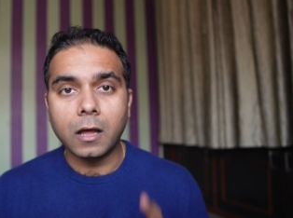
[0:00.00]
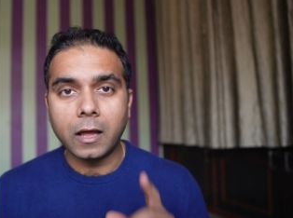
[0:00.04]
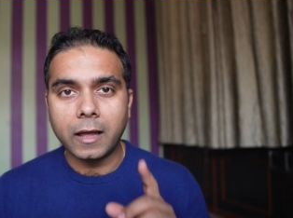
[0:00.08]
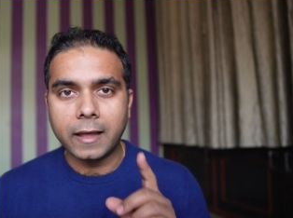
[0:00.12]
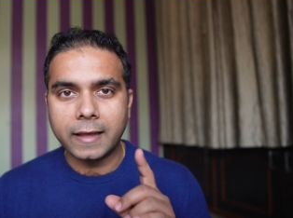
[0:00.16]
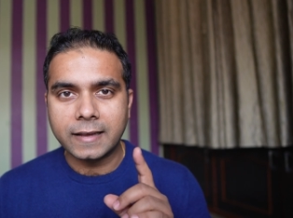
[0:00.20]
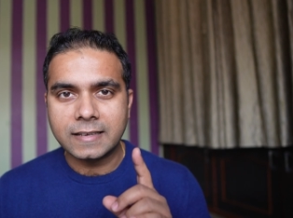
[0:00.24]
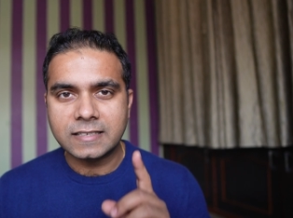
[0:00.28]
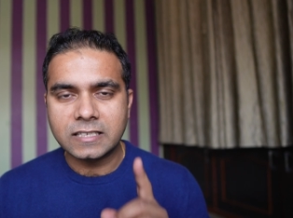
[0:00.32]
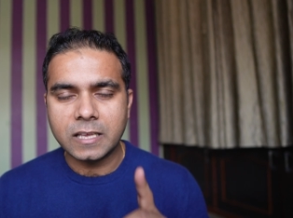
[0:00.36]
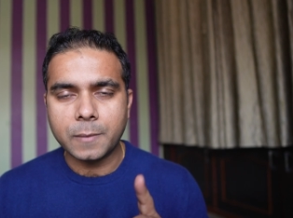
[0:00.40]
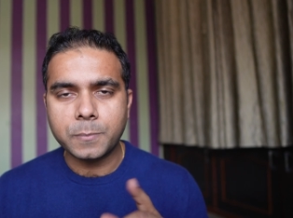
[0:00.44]

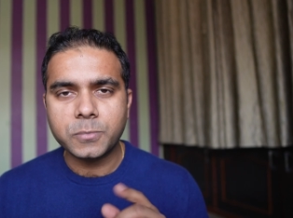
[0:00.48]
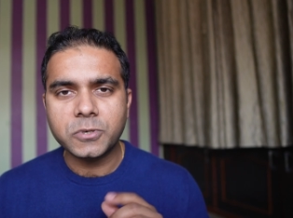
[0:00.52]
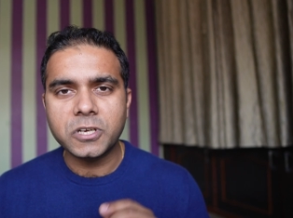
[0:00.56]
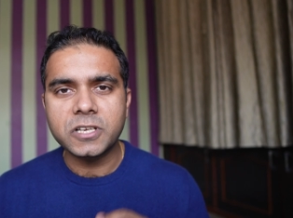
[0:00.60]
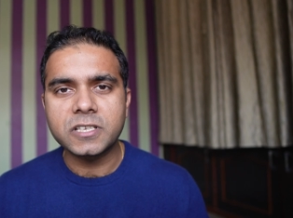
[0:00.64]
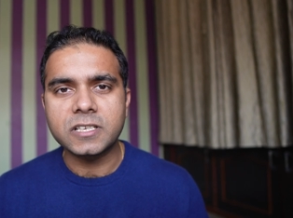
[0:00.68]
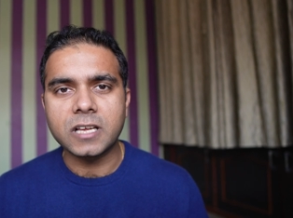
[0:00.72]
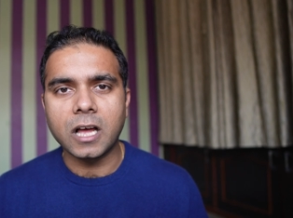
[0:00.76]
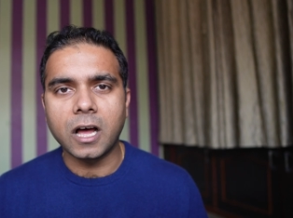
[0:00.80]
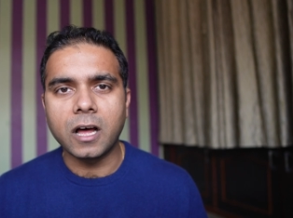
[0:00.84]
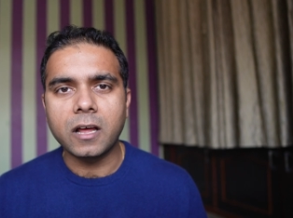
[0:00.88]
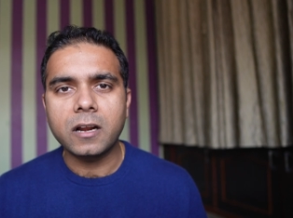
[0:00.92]

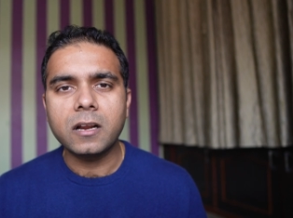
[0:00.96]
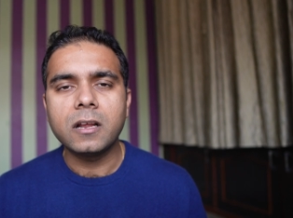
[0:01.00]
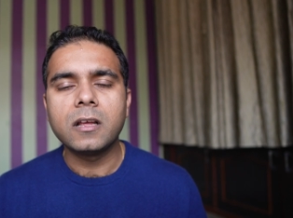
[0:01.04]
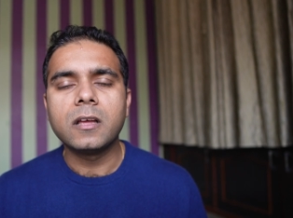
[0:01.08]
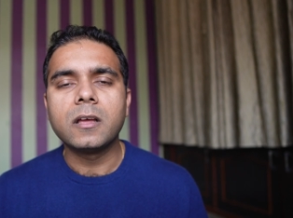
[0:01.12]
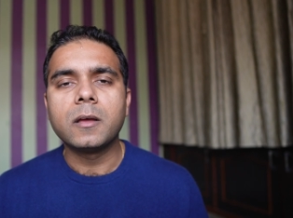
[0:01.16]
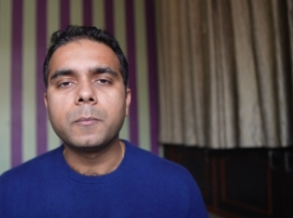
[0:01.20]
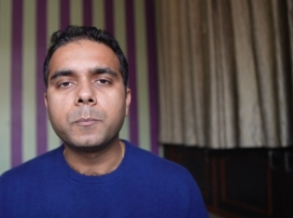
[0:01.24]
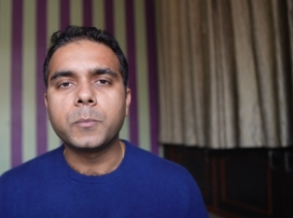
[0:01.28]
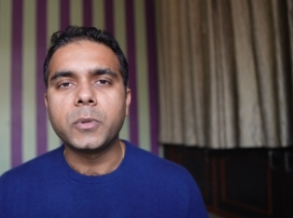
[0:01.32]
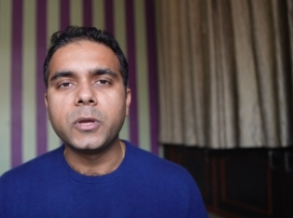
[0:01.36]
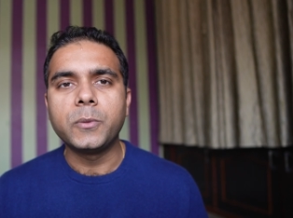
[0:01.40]
Exceptions are
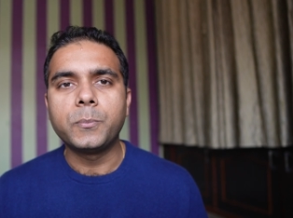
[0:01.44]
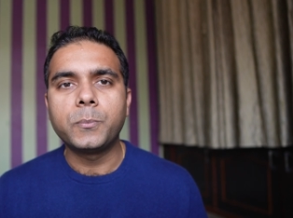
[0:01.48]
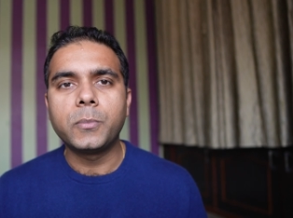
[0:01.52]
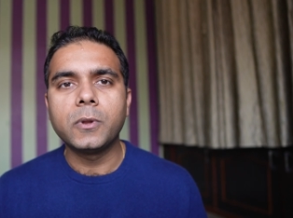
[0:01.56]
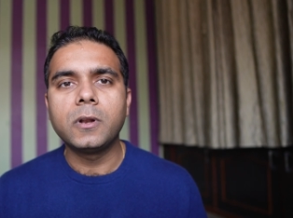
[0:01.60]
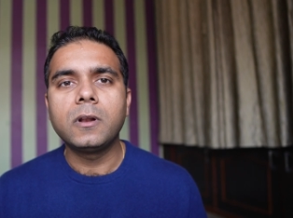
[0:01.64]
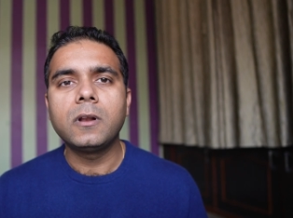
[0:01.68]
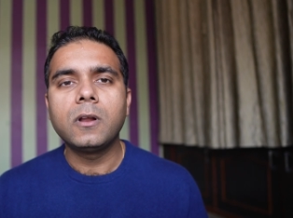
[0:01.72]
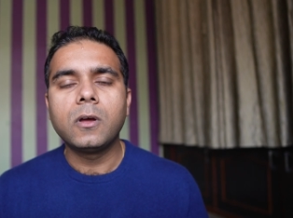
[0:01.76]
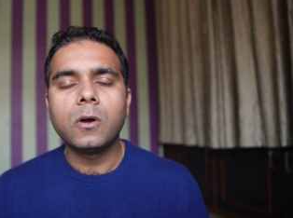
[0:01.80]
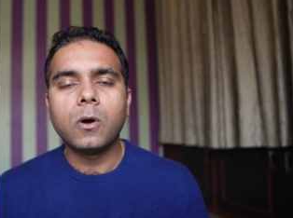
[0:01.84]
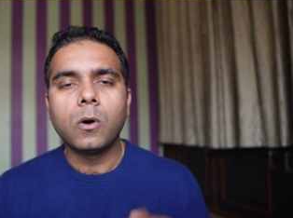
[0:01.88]

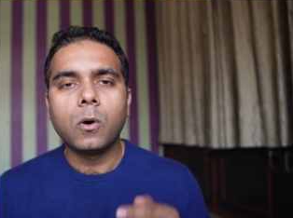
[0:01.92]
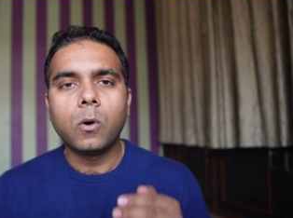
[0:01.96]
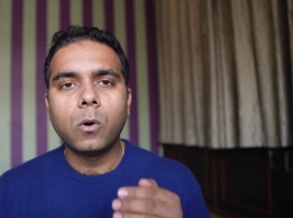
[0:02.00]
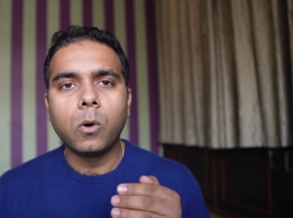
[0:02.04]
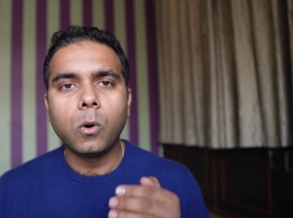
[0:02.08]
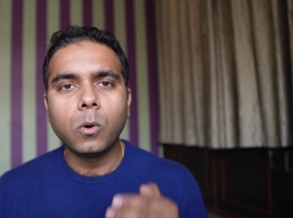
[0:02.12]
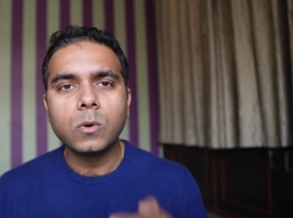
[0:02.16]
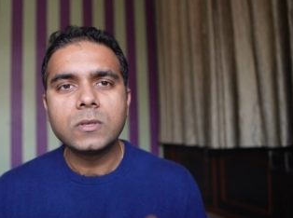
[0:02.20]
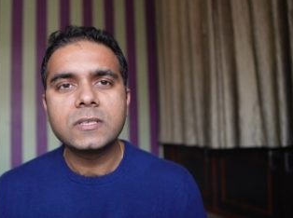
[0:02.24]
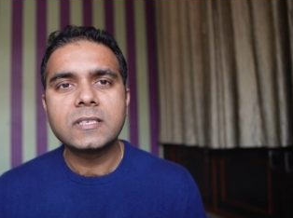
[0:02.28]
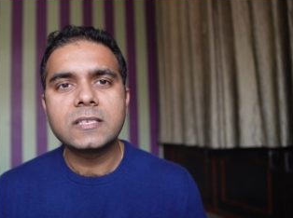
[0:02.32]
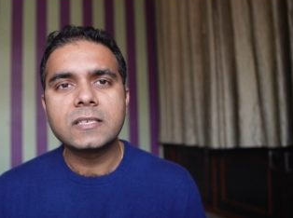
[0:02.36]
people
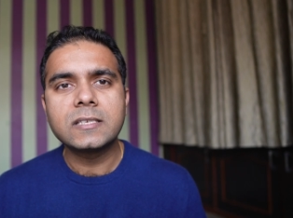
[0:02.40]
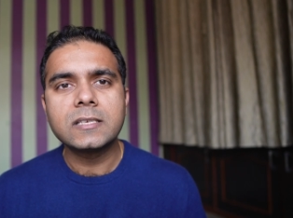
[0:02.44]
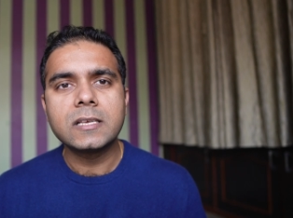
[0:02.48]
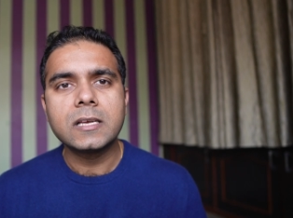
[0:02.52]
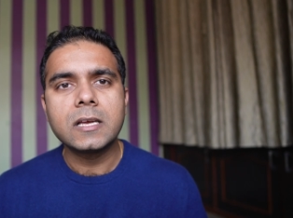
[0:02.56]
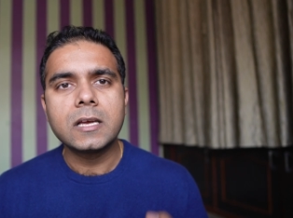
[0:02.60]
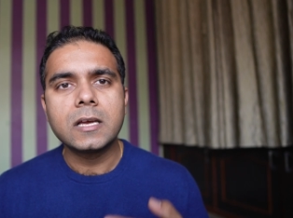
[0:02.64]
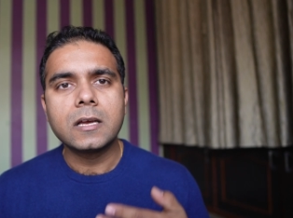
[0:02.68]
whose